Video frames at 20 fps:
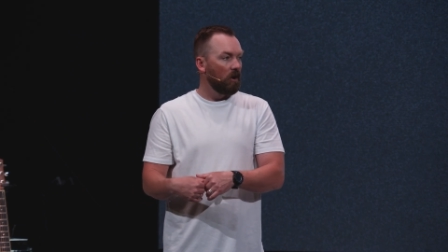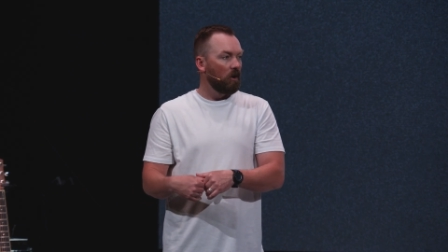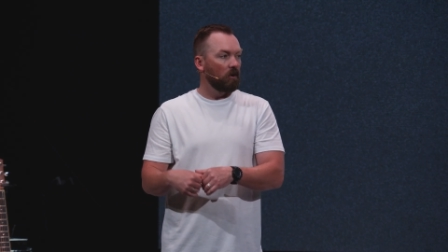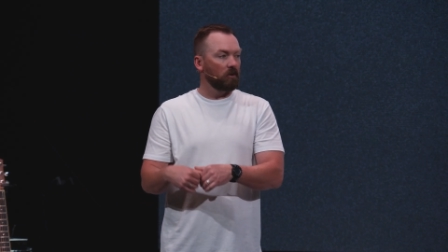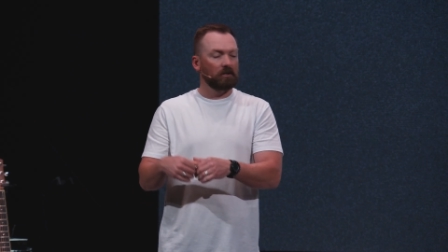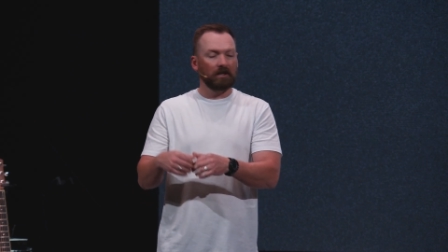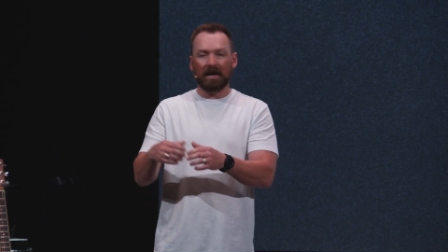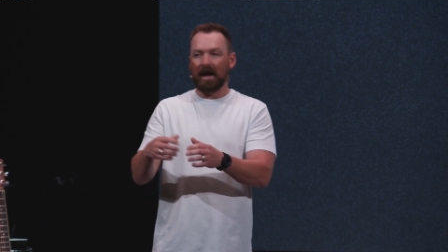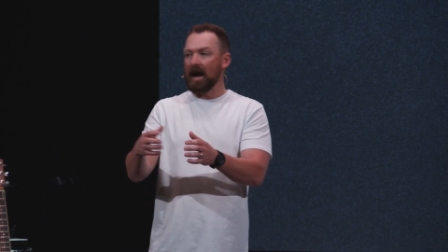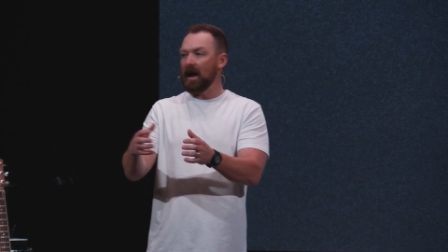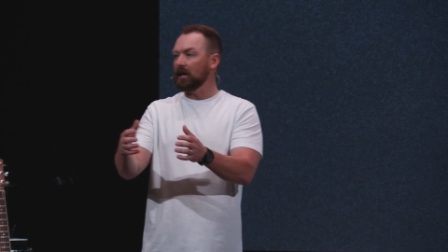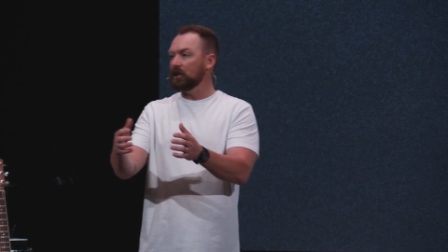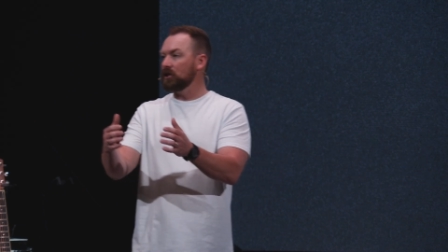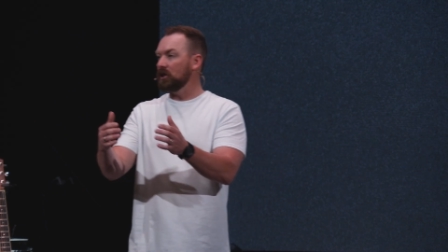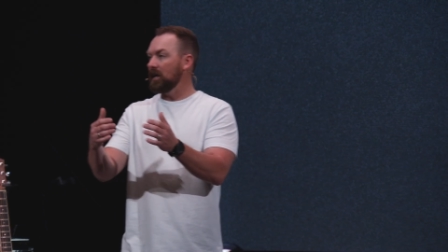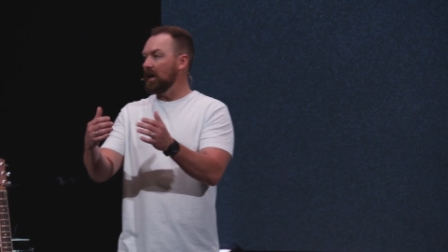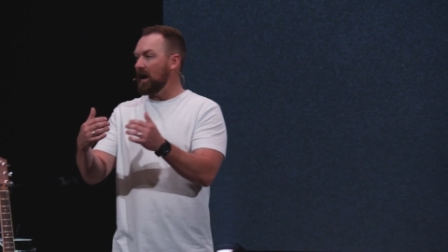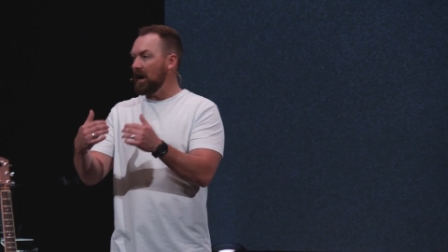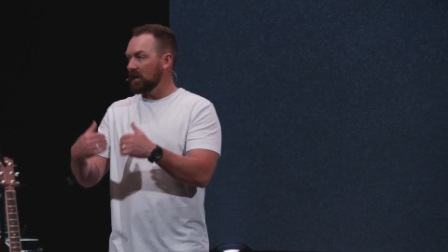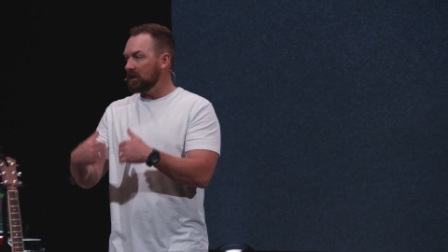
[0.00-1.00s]
or to
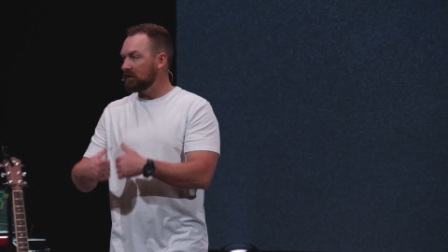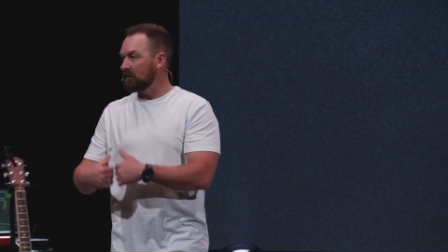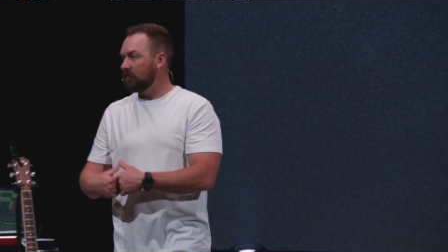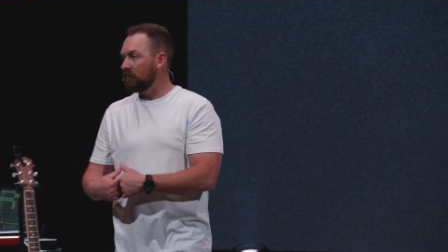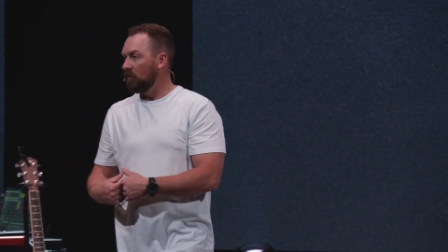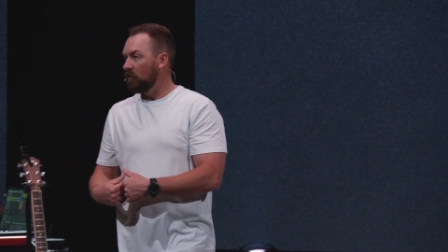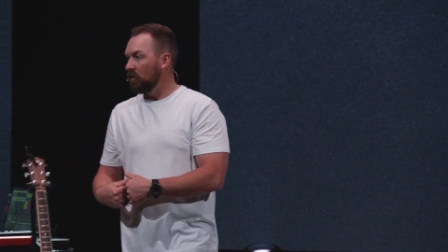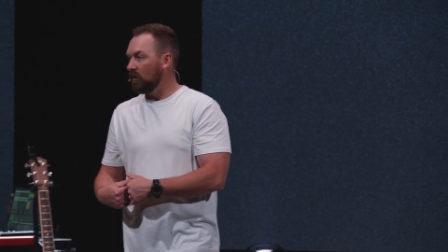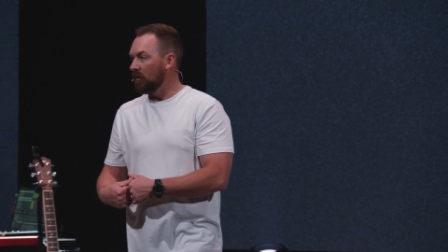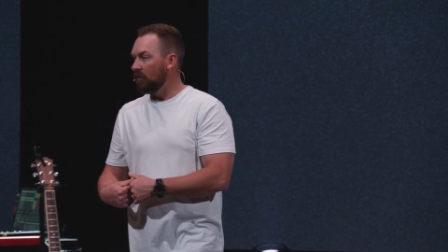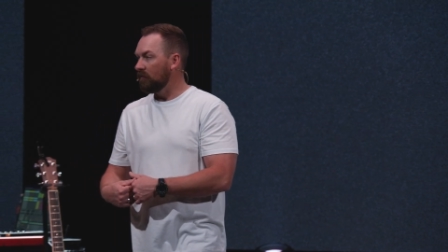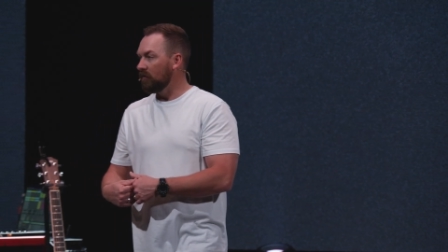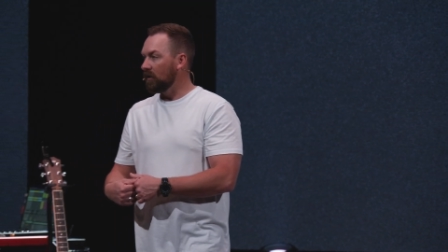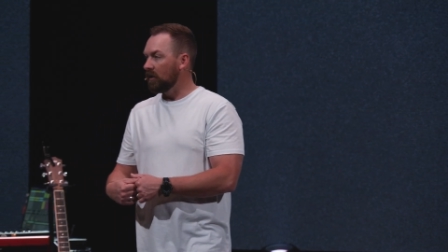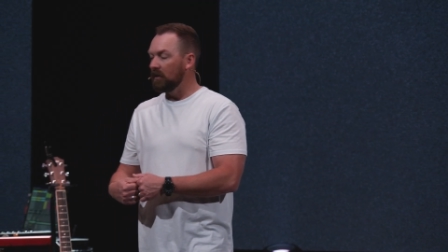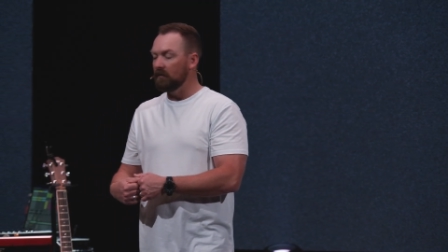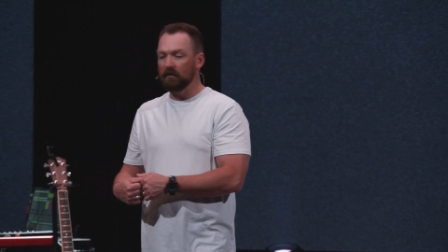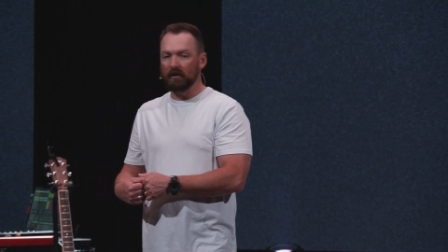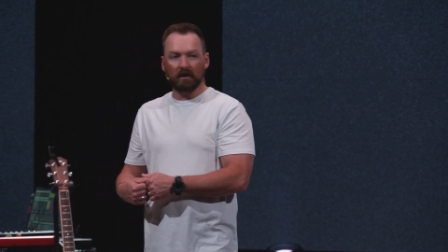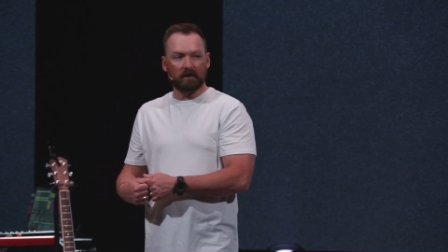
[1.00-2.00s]
actually ask for
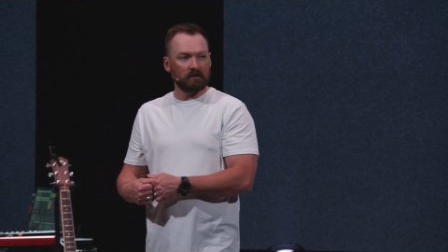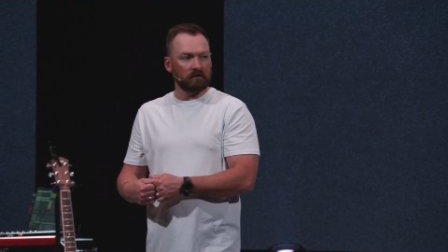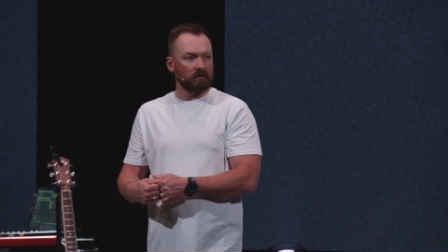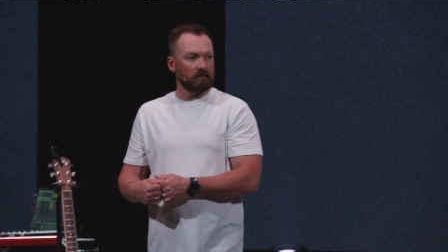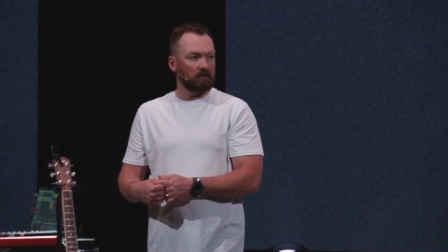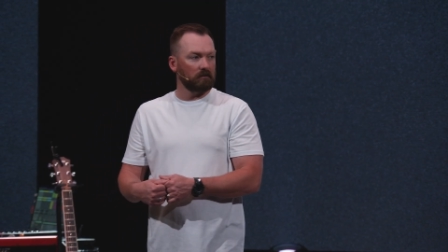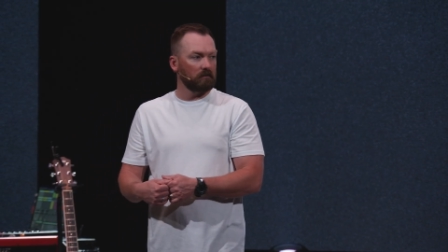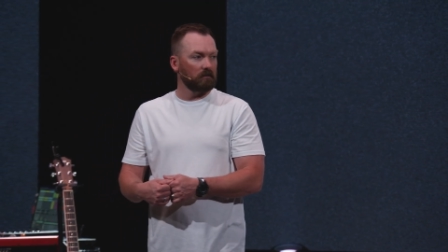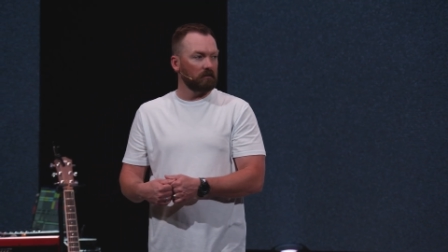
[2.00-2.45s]
forgiveness.